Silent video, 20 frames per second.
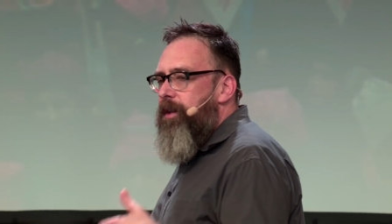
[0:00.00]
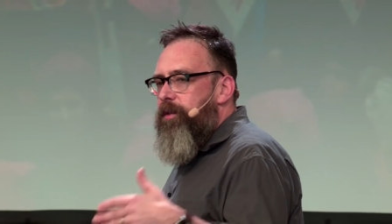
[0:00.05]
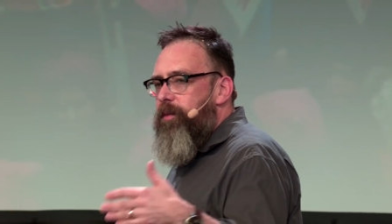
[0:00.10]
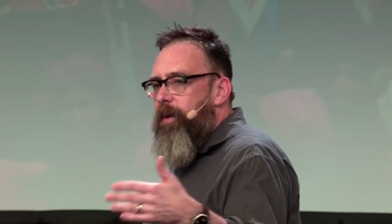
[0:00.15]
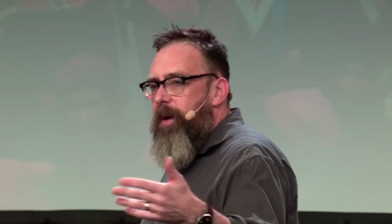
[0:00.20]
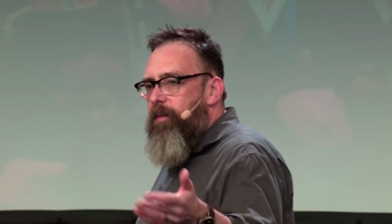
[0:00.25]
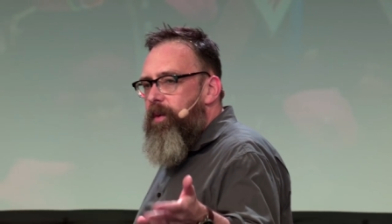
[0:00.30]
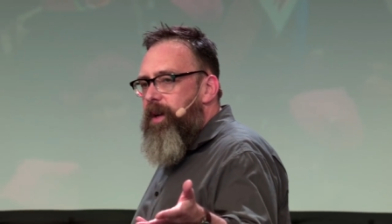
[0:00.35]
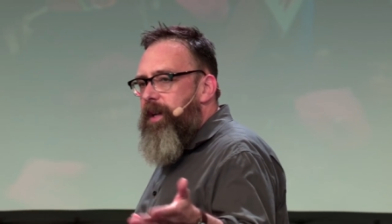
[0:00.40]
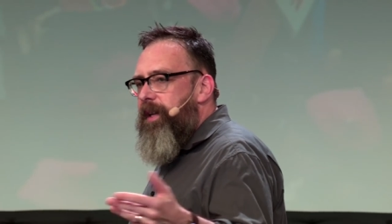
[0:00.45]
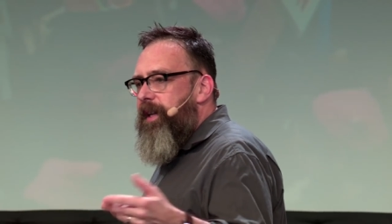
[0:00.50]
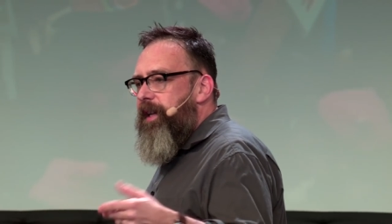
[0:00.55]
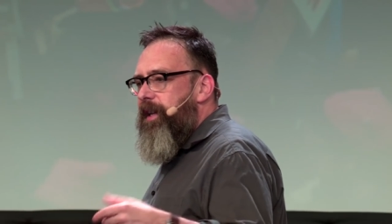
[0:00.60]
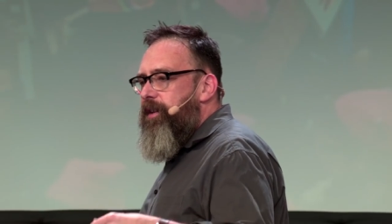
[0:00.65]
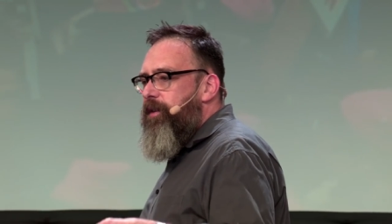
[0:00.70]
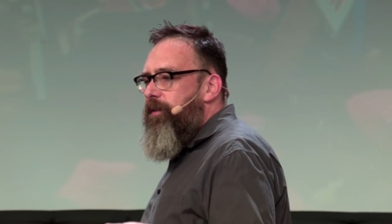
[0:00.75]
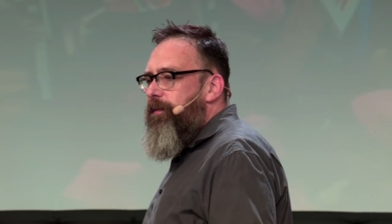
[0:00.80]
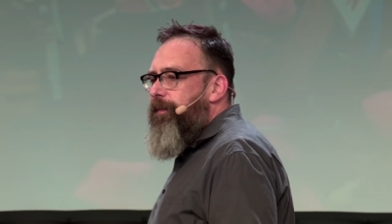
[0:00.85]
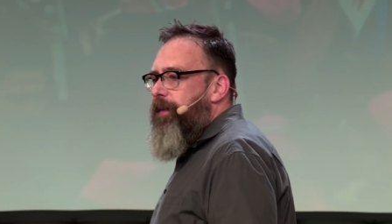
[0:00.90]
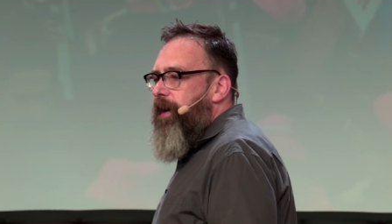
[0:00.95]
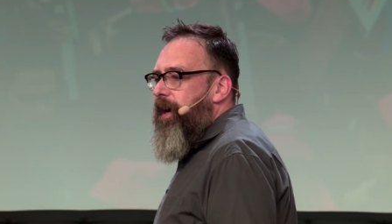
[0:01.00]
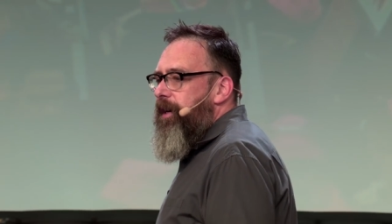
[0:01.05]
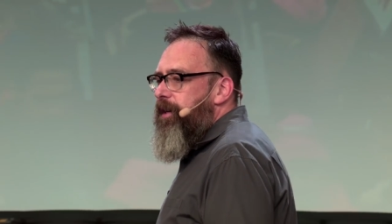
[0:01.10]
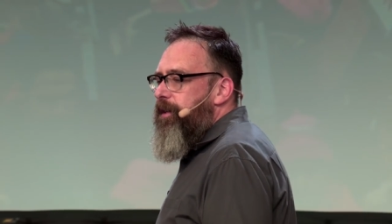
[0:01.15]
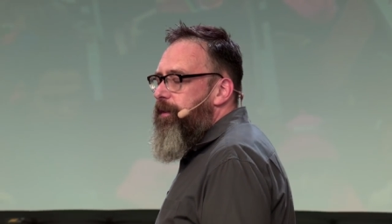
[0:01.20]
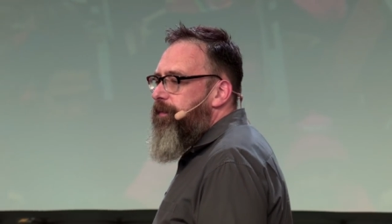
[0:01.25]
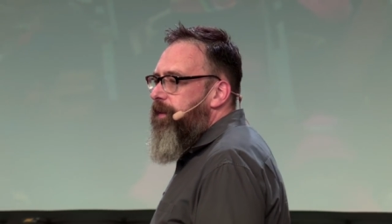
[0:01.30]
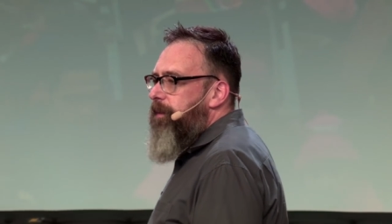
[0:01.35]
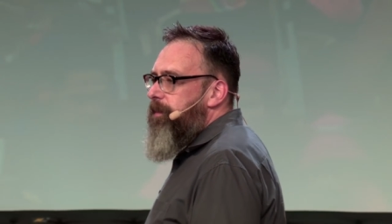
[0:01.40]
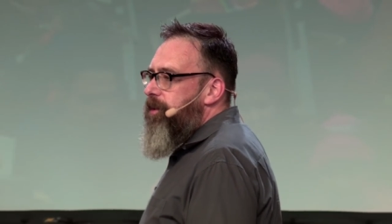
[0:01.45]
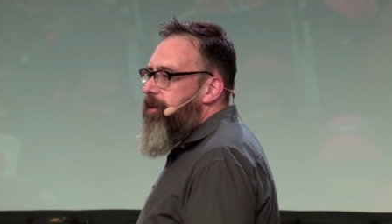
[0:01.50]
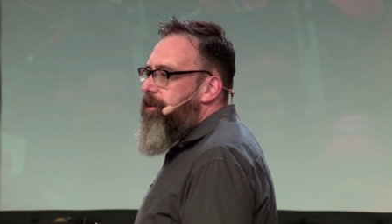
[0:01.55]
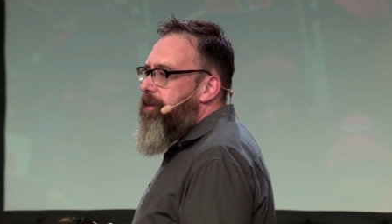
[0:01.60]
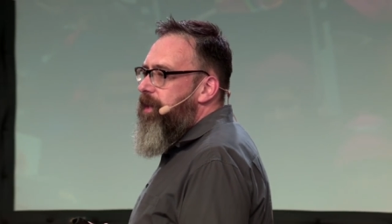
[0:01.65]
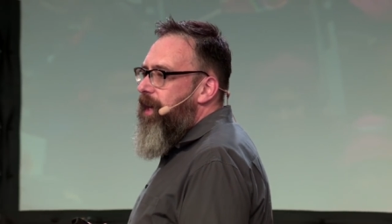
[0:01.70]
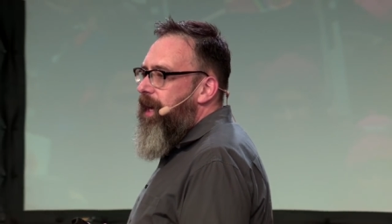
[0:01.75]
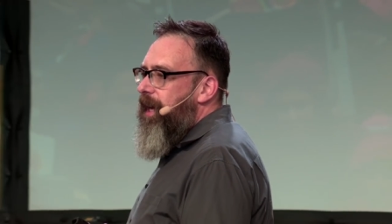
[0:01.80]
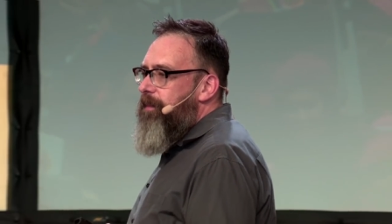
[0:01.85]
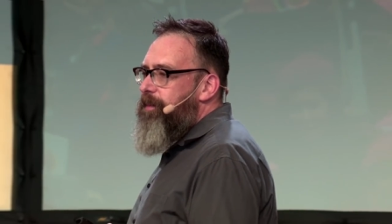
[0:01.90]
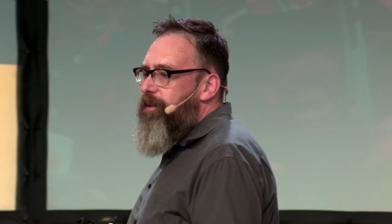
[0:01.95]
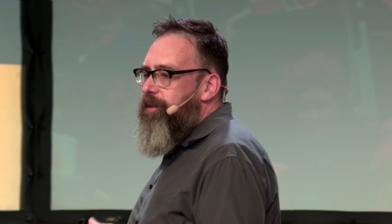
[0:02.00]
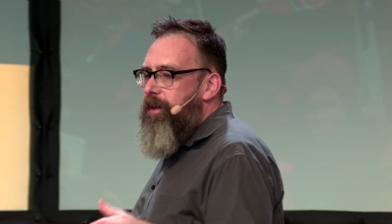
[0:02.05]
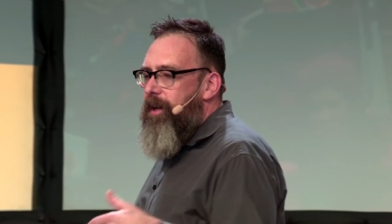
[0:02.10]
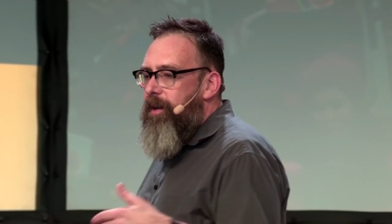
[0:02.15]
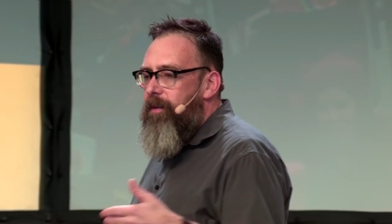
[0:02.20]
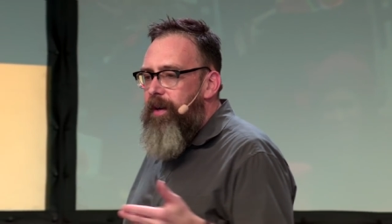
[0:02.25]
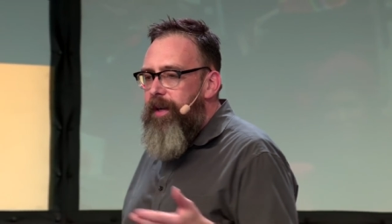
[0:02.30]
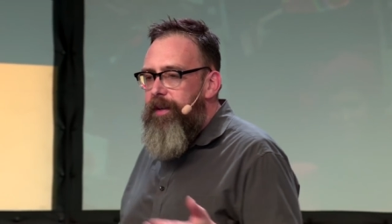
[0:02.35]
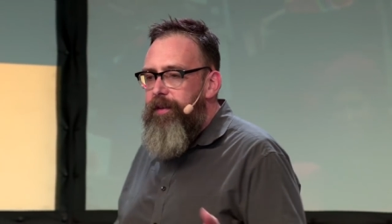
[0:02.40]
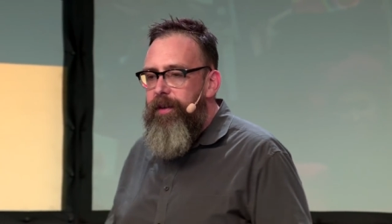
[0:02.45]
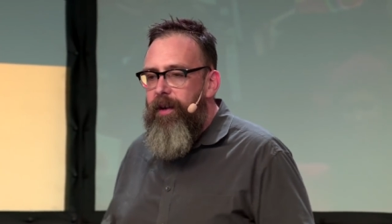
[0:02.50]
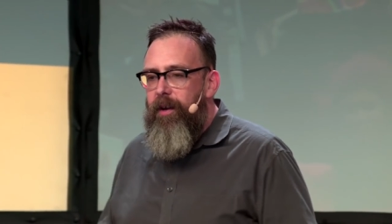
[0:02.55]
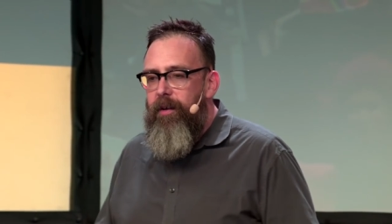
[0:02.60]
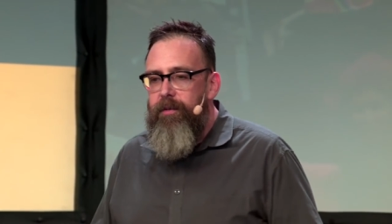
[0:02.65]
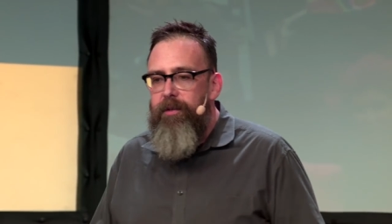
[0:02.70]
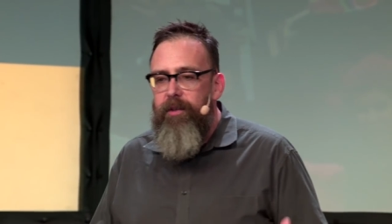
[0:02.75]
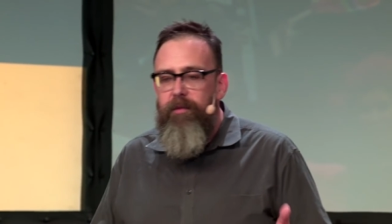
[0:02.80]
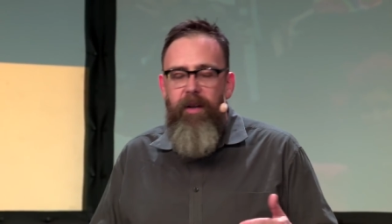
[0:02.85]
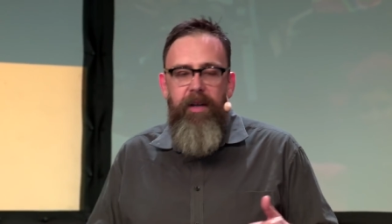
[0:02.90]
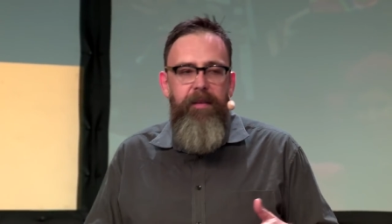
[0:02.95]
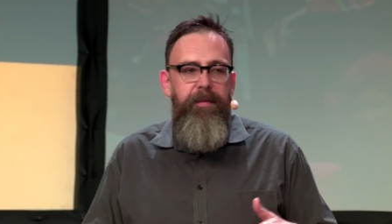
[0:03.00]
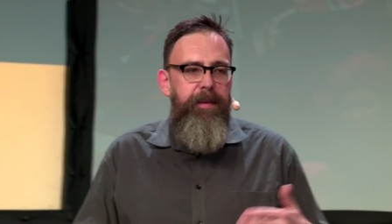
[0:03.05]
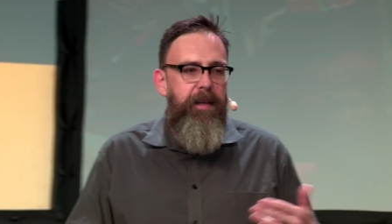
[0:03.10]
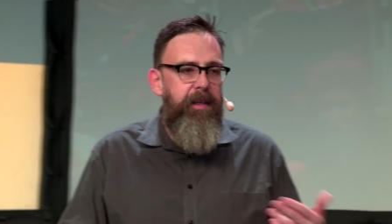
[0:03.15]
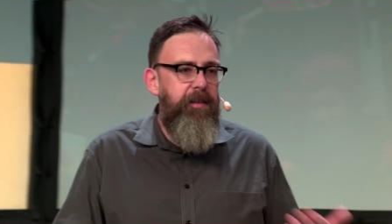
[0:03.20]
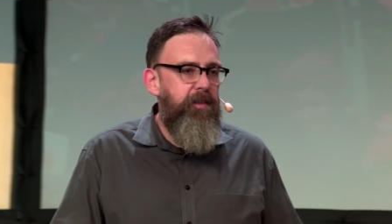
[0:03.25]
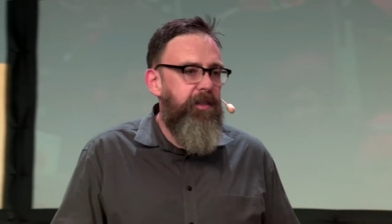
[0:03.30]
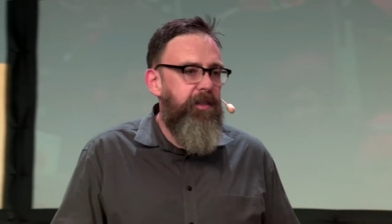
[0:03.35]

Do I want to get you fired from your jobs? No, I don't. Do I think